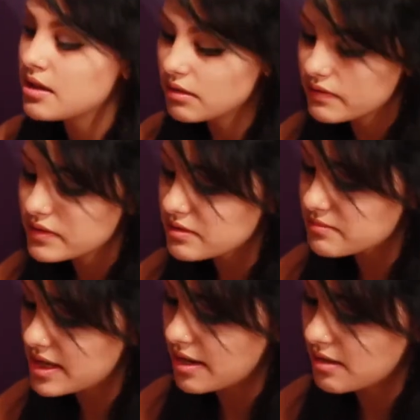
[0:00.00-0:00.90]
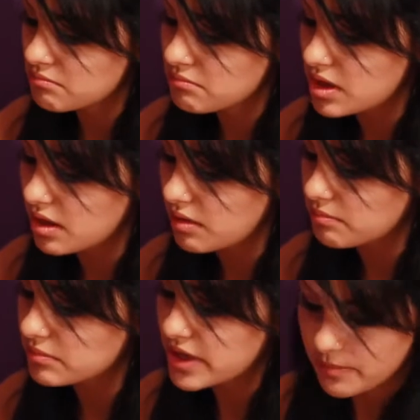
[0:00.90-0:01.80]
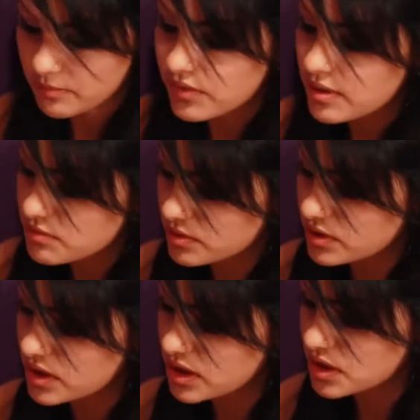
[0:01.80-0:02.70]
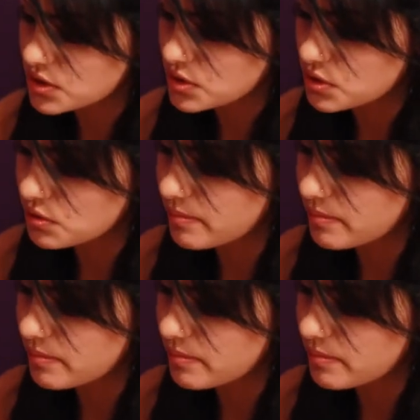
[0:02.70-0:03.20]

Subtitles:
Give it some time. Time frames we're looking into